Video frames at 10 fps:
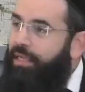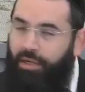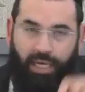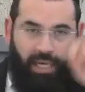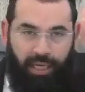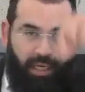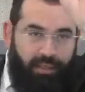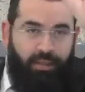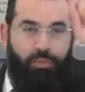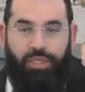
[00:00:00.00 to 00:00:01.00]
Okay,
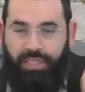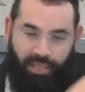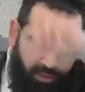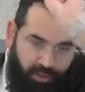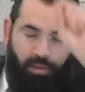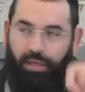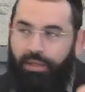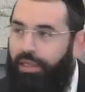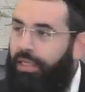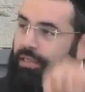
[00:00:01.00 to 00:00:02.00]
the
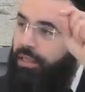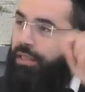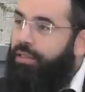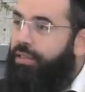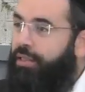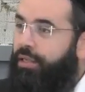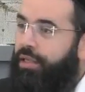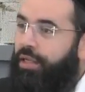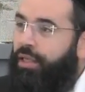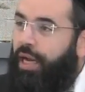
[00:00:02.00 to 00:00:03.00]
muktzeh, this,
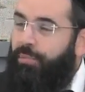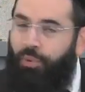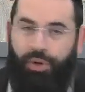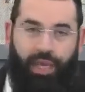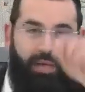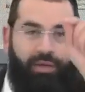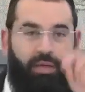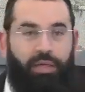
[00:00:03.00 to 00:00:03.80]
borer.